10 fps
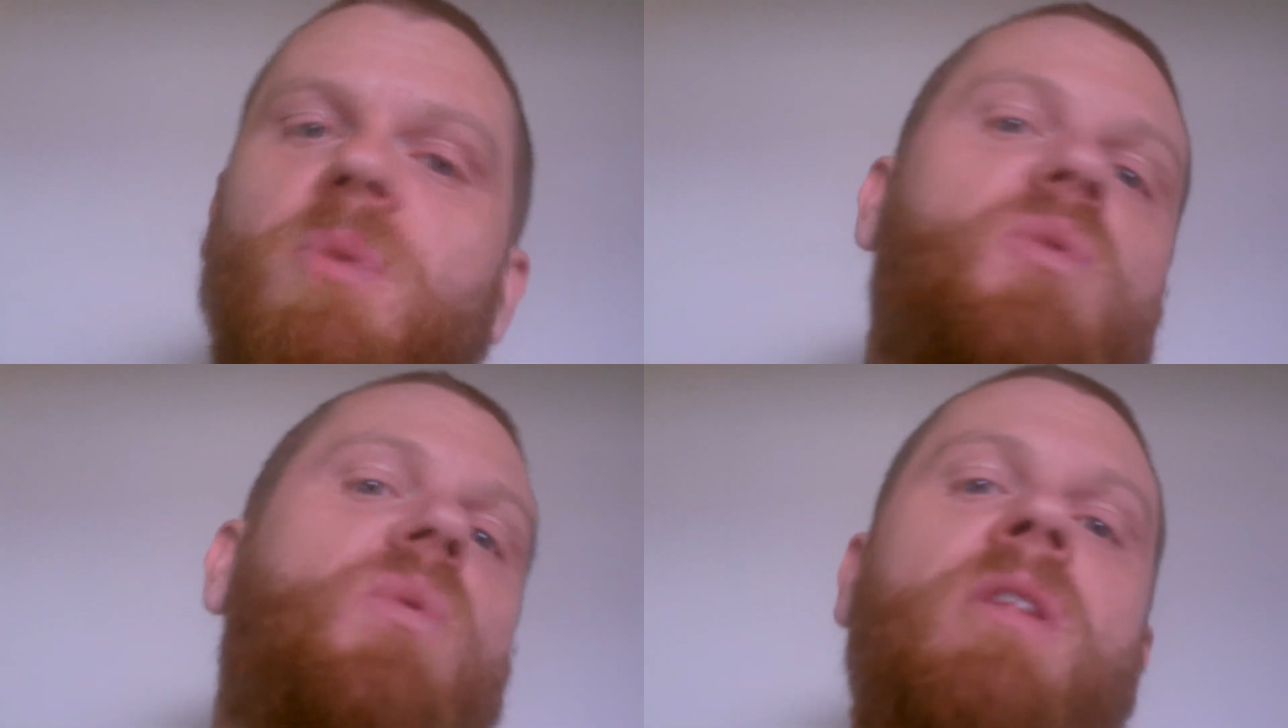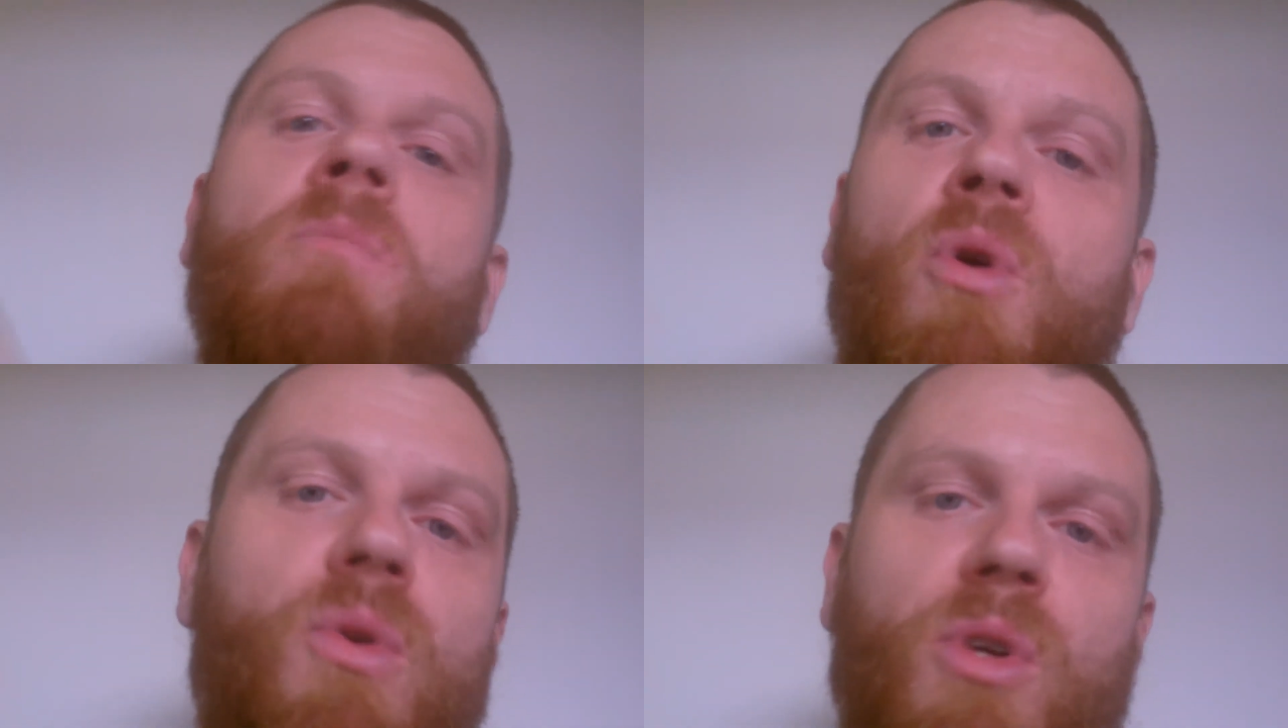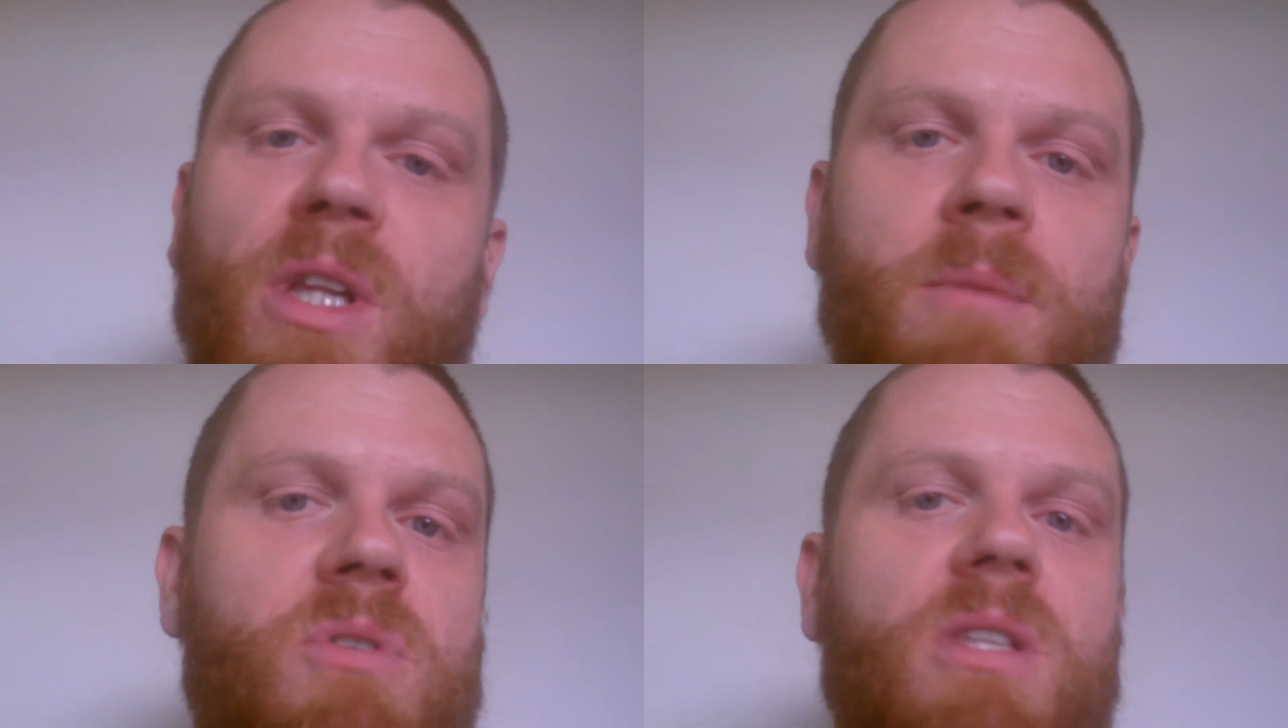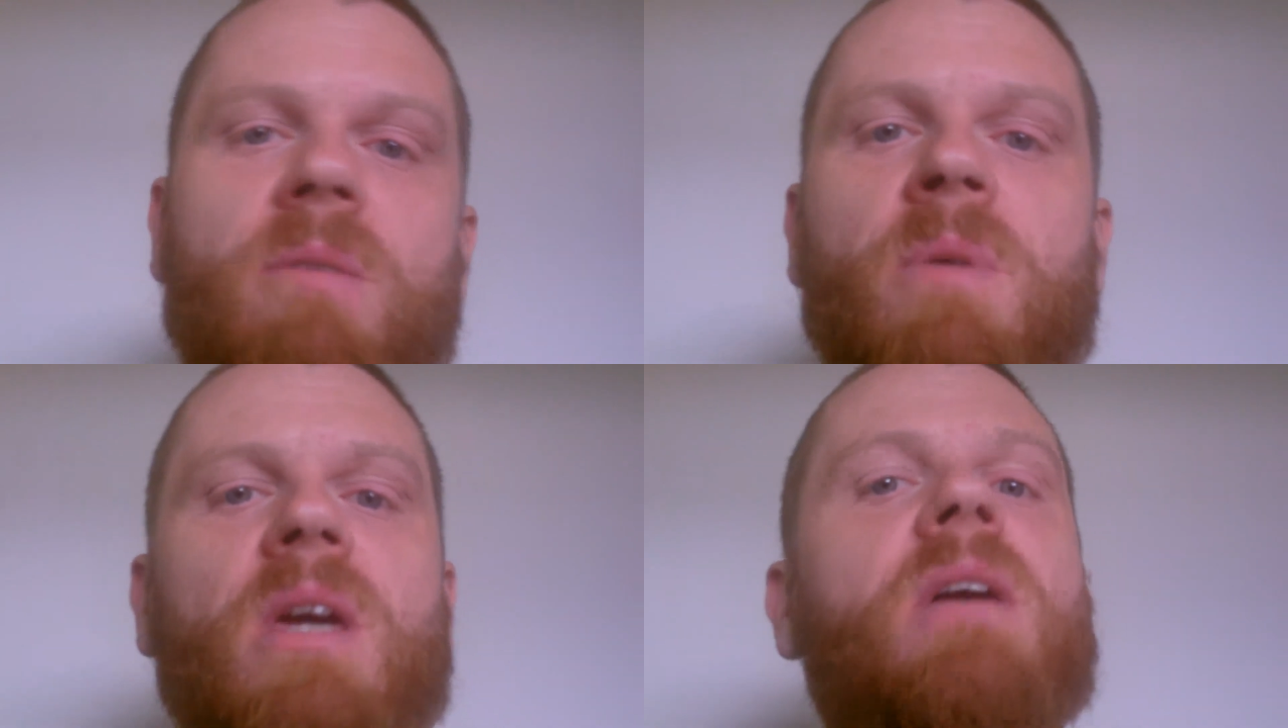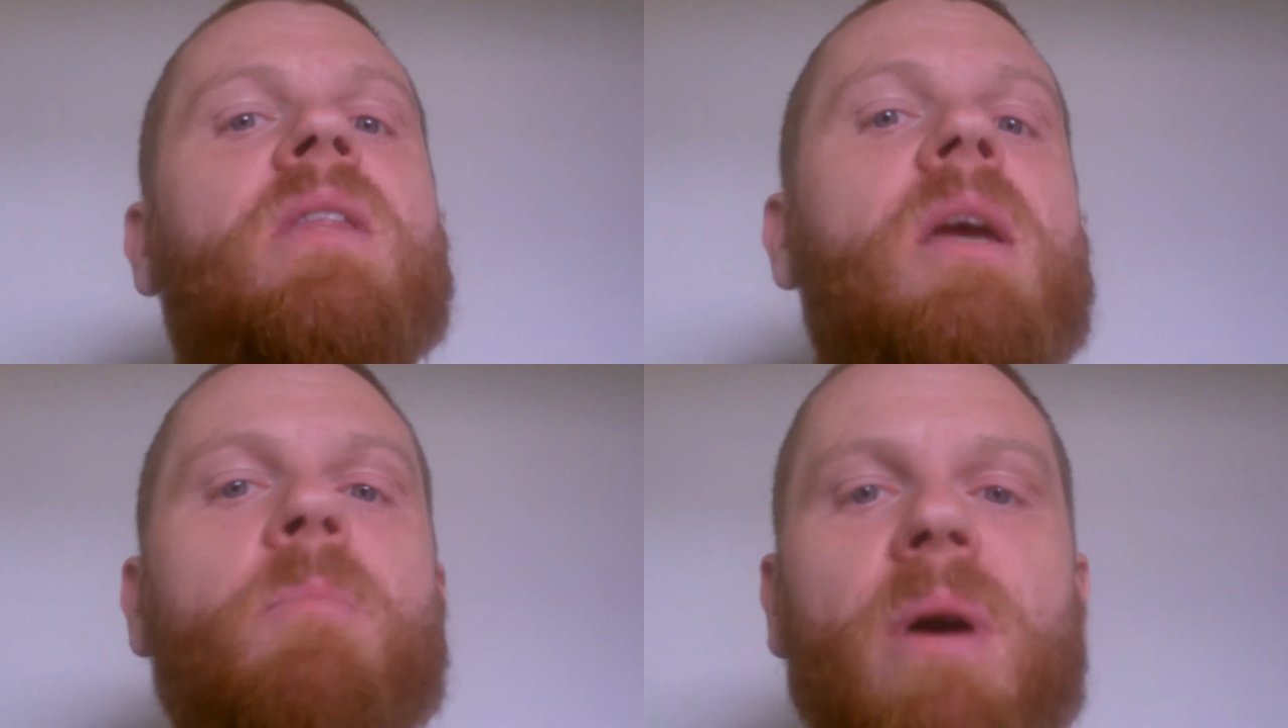between the moral claims that they make
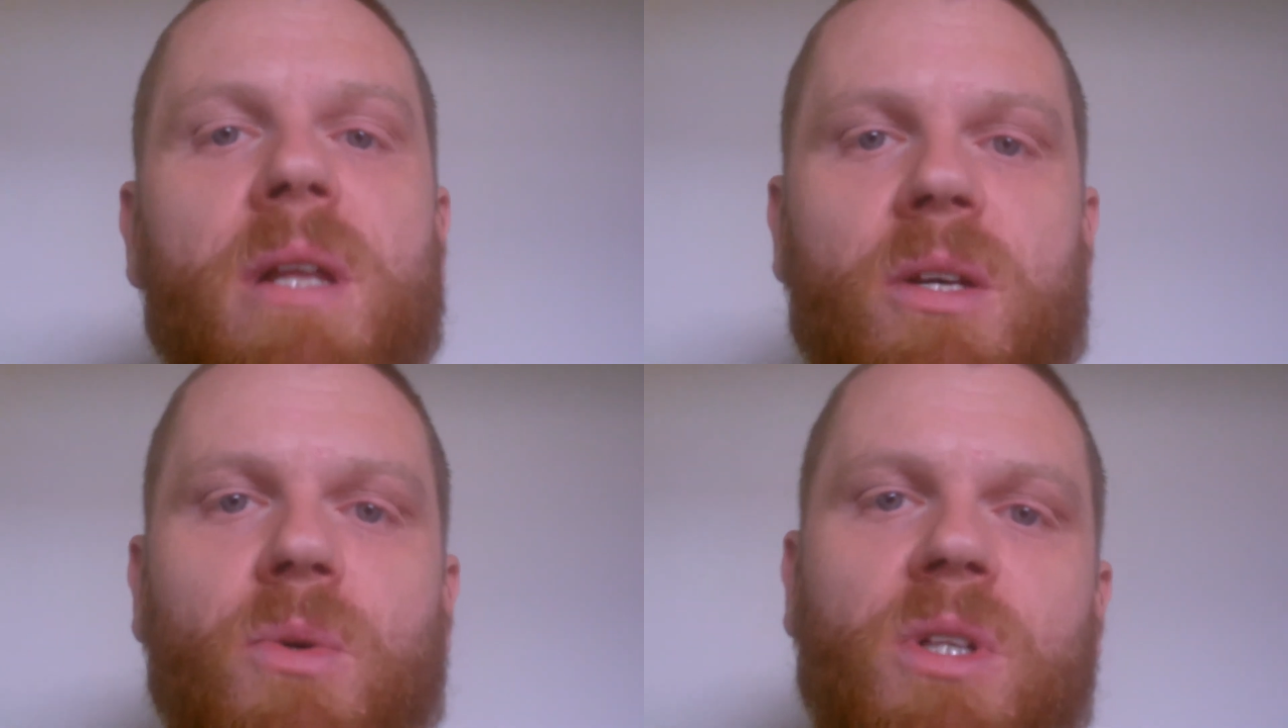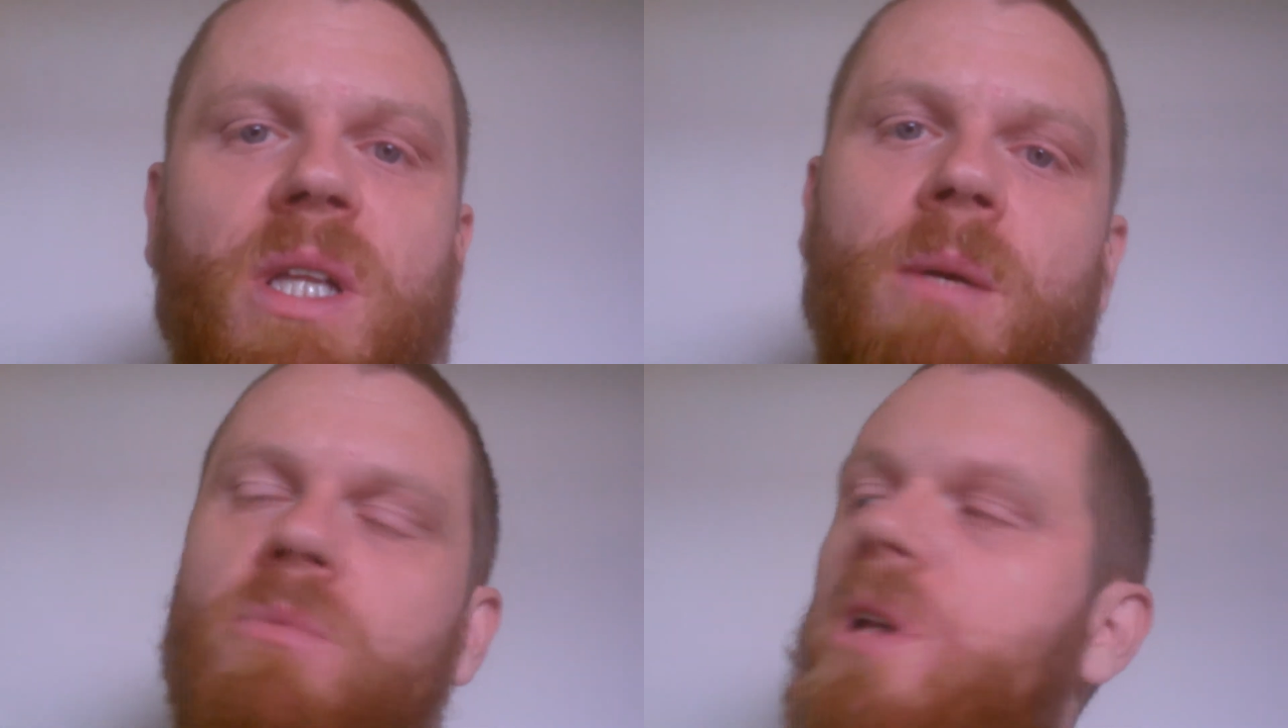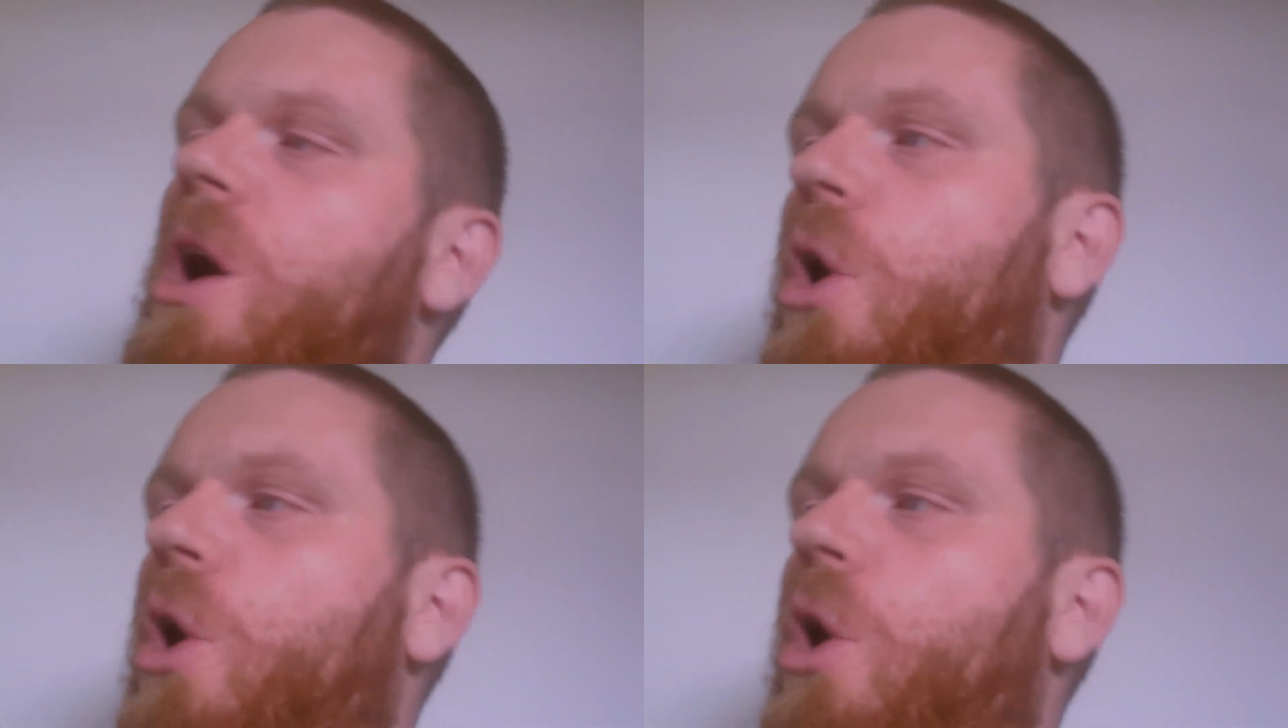and the empirical claims.